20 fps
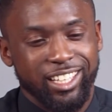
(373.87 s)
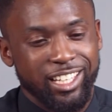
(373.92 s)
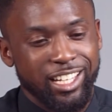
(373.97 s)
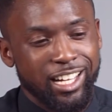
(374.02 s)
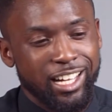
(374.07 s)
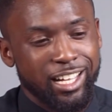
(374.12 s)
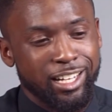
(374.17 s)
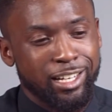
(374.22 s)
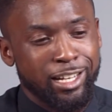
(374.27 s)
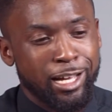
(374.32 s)

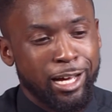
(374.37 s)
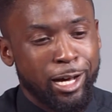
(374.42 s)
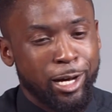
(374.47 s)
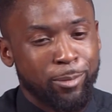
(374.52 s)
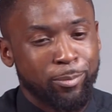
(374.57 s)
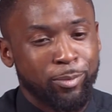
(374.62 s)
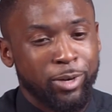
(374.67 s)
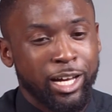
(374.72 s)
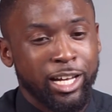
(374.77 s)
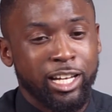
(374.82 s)
And
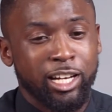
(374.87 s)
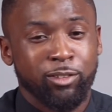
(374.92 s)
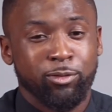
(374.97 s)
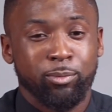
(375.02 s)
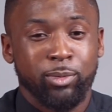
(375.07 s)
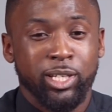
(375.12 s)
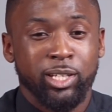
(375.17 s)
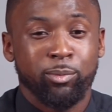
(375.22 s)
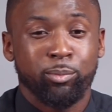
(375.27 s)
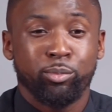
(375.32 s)
um, I have
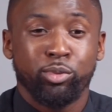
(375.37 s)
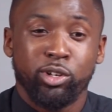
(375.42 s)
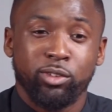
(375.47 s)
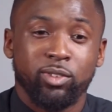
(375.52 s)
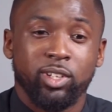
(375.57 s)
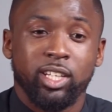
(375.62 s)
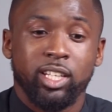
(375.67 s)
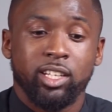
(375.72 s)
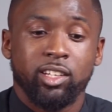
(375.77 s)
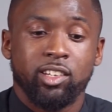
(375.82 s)
been
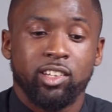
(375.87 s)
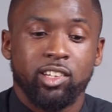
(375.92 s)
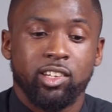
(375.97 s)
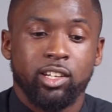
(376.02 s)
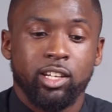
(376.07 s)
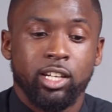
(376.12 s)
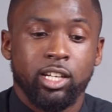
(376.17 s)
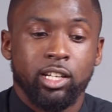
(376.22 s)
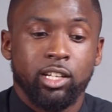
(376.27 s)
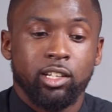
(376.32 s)
privileged
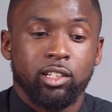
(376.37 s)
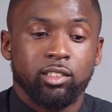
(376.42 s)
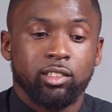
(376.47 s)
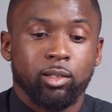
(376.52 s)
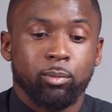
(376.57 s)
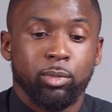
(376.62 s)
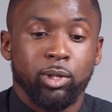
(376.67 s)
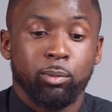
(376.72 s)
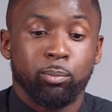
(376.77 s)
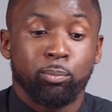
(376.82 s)
to
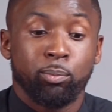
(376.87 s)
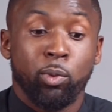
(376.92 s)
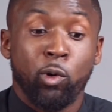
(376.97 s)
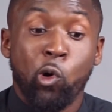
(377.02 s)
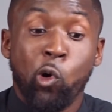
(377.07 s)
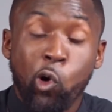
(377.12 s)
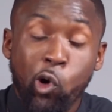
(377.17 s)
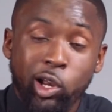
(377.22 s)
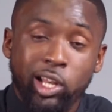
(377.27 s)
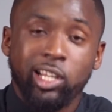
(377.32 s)
be
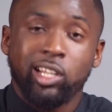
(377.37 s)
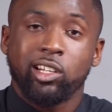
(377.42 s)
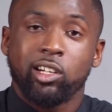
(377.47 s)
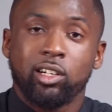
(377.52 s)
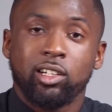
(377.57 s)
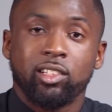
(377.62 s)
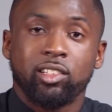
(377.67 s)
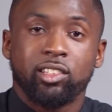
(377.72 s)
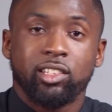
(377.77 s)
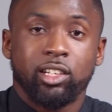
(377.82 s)
born in
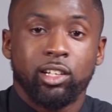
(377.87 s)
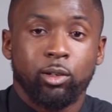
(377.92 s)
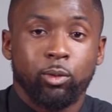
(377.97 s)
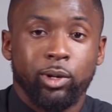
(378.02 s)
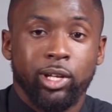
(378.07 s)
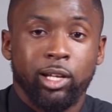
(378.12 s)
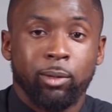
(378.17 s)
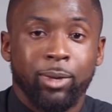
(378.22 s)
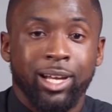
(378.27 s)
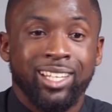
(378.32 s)
culture
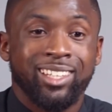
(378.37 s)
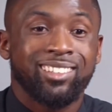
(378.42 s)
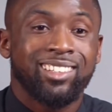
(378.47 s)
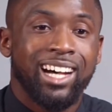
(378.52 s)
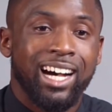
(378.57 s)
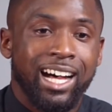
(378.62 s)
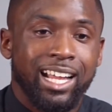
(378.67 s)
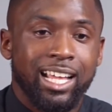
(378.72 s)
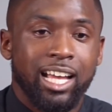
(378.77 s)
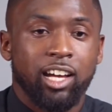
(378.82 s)
where my
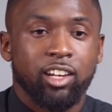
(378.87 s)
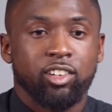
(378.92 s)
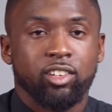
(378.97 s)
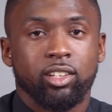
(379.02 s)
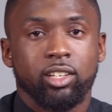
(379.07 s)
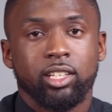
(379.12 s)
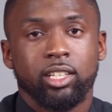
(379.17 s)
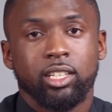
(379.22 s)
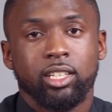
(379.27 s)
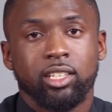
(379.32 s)
dad
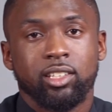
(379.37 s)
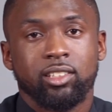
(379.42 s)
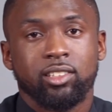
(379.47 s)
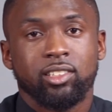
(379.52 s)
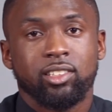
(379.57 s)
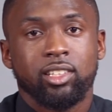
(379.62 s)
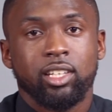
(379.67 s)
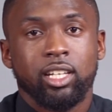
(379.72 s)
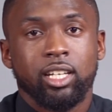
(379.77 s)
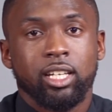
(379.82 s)
actually
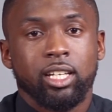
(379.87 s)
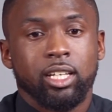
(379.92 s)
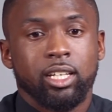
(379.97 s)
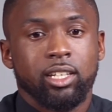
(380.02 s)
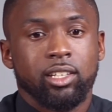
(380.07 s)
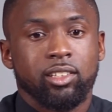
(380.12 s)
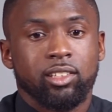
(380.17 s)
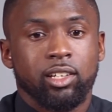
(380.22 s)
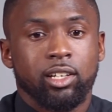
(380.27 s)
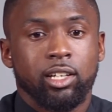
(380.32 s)
is,
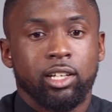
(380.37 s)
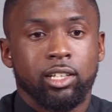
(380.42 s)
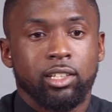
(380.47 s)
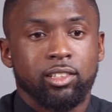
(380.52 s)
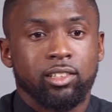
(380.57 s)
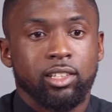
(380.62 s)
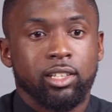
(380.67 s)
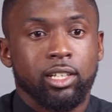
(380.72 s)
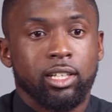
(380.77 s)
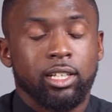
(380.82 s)
is
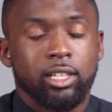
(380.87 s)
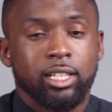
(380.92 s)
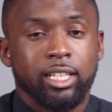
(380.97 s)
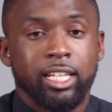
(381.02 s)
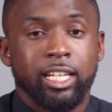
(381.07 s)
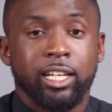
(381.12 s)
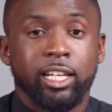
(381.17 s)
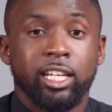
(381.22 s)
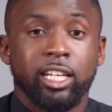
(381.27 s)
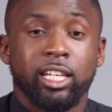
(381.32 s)
a,
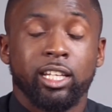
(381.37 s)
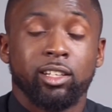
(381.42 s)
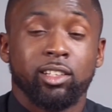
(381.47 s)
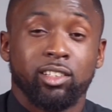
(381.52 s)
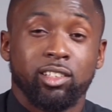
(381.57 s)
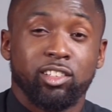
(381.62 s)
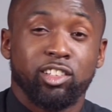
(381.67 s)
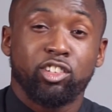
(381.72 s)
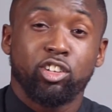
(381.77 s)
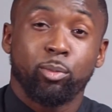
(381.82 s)
a
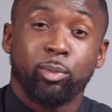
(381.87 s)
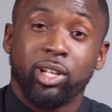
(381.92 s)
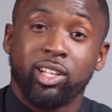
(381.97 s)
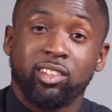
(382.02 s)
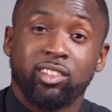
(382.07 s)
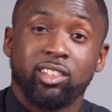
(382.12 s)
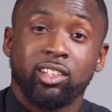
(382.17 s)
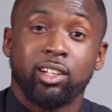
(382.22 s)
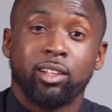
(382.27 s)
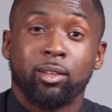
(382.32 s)

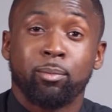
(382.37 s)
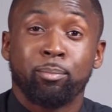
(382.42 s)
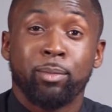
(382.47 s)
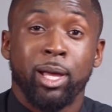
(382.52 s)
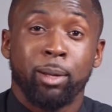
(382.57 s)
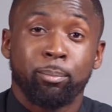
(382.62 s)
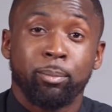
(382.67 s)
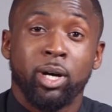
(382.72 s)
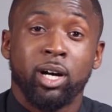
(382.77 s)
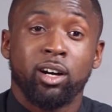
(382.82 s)
instrumental
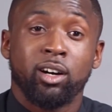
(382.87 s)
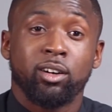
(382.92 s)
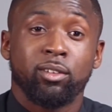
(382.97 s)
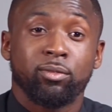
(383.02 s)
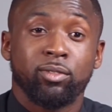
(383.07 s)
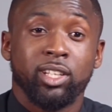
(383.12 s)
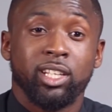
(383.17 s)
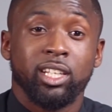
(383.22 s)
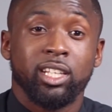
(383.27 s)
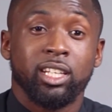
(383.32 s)
member
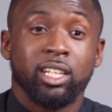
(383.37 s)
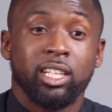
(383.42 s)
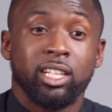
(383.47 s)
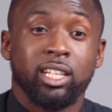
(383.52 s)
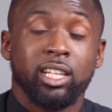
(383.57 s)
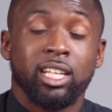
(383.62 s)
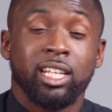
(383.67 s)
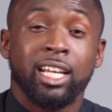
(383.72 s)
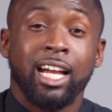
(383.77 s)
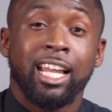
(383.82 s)
of the, the,
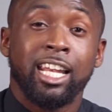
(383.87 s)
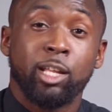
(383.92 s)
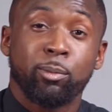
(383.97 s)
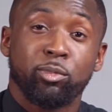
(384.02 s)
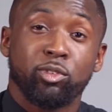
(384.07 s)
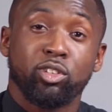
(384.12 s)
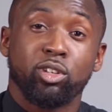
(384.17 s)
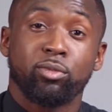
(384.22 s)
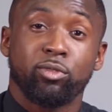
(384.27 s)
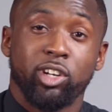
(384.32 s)
the
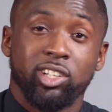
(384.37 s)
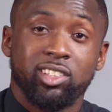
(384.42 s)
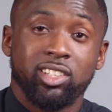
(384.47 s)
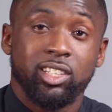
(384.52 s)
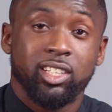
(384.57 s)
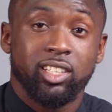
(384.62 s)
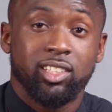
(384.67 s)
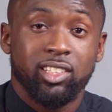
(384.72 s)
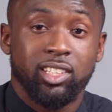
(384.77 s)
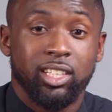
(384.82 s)
Calypso
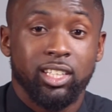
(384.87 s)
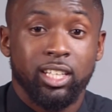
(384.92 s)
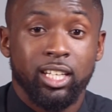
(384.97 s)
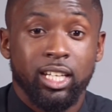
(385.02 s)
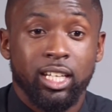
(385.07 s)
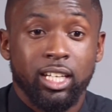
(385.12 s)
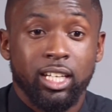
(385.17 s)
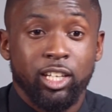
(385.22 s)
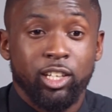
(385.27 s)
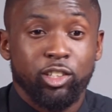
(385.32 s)
fraternity.
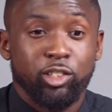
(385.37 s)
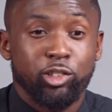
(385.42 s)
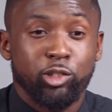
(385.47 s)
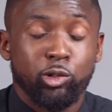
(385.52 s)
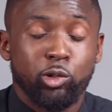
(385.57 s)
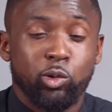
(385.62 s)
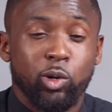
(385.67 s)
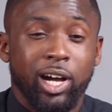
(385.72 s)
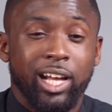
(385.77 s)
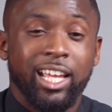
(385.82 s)

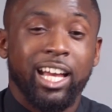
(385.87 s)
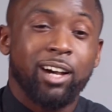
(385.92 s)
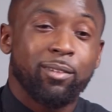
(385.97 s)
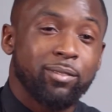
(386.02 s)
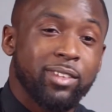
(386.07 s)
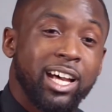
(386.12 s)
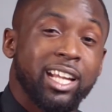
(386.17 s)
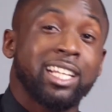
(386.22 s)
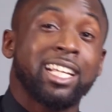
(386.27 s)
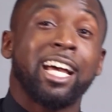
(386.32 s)
So I have
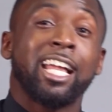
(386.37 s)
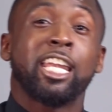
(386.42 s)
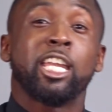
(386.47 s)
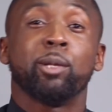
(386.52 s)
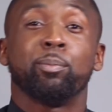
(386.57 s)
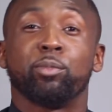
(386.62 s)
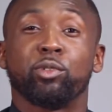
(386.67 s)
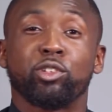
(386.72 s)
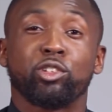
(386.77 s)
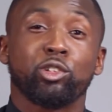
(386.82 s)
that
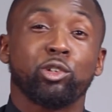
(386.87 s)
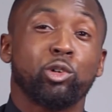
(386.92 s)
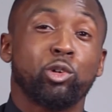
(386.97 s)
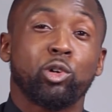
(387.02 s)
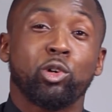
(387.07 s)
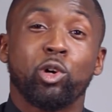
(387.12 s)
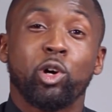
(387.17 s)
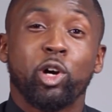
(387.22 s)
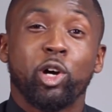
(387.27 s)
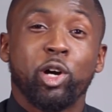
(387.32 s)

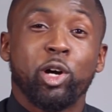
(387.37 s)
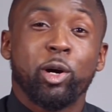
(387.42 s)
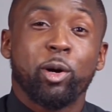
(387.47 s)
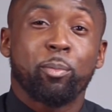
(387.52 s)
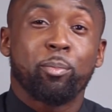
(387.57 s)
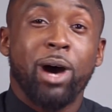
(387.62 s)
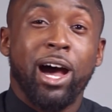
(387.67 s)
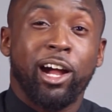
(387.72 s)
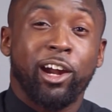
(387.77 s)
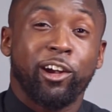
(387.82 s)
Calypso
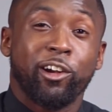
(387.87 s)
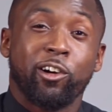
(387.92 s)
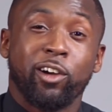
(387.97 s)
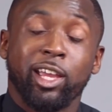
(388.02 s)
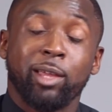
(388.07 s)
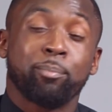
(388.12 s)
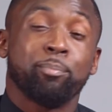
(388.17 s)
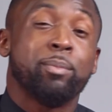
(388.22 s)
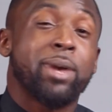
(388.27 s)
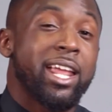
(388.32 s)
background
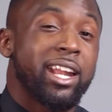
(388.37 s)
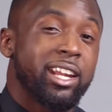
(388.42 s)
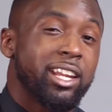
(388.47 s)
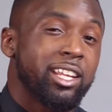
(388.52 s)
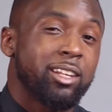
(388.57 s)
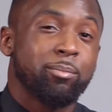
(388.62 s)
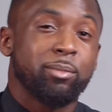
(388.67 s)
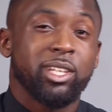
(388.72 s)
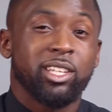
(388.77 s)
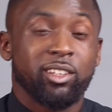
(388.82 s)
embedded
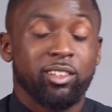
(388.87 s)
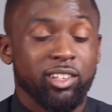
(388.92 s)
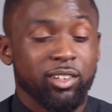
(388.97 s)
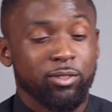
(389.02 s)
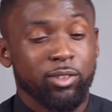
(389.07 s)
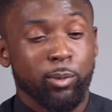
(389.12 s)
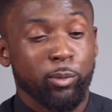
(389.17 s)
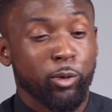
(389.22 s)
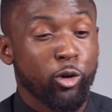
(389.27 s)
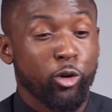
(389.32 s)
in me
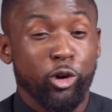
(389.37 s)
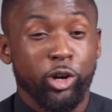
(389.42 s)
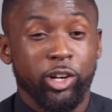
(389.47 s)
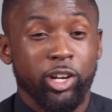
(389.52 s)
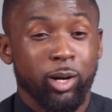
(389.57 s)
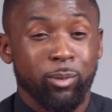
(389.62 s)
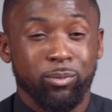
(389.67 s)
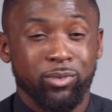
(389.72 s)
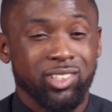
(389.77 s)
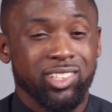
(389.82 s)
from growing
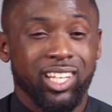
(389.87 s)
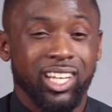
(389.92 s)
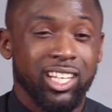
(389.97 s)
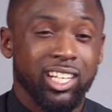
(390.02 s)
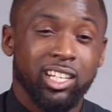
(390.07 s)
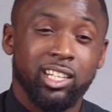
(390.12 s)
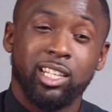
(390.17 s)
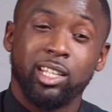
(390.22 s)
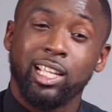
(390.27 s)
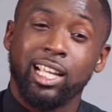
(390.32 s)
up, singing
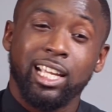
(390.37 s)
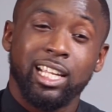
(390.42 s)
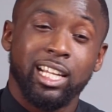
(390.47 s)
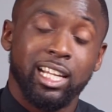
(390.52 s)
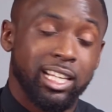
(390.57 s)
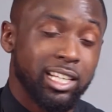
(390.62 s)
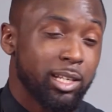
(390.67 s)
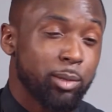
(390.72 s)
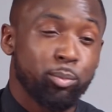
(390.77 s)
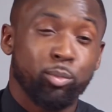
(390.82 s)
in the,
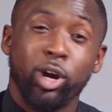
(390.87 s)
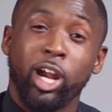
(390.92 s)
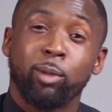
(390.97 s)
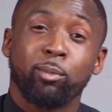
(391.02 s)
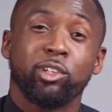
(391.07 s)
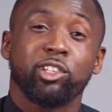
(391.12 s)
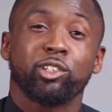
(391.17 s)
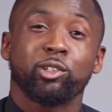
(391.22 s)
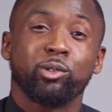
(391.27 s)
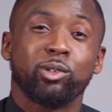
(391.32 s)
in the
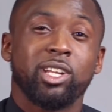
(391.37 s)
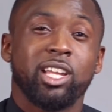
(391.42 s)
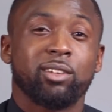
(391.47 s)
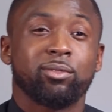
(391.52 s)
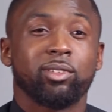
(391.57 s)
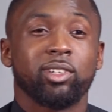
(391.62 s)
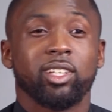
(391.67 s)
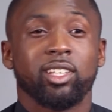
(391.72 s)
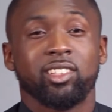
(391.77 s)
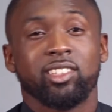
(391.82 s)
primary school
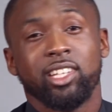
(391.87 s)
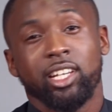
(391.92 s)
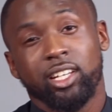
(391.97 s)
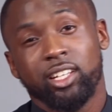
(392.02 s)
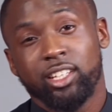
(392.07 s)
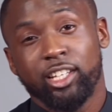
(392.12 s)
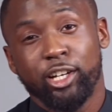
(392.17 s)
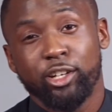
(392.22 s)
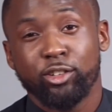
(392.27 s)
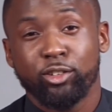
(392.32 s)
level,
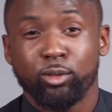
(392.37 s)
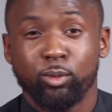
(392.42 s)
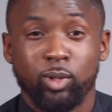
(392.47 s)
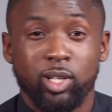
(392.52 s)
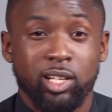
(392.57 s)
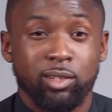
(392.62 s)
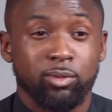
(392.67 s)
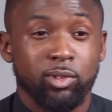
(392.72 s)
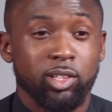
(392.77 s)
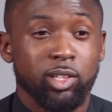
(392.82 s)
secondary school
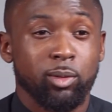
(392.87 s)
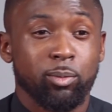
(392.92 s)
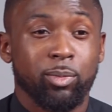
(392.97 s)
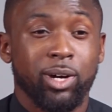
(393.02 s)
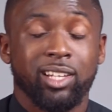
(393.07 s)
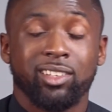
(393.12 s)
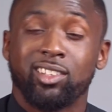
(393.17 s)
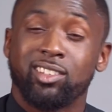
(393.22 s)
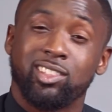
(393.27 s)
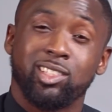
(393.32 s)
level,
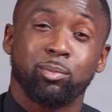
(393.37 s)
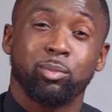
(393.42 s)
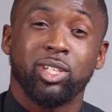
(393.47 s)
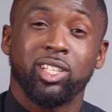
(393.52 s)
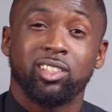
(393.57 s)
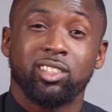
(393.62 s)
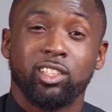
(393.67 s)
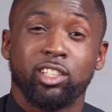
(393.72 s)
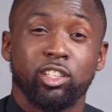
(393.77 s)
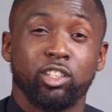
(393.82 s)

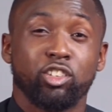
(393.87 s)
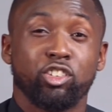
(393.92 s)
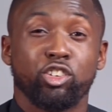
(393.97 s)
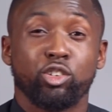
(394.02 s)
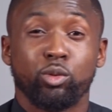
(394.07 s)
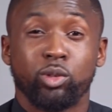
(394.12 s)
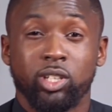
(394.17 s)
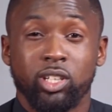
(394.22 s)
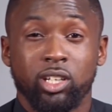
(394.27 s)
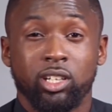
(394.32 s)
participating in
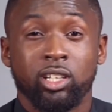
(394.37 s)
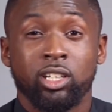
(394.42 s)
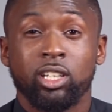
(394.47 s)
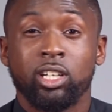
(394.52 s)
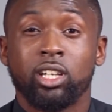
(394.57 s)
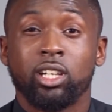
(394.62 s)
junior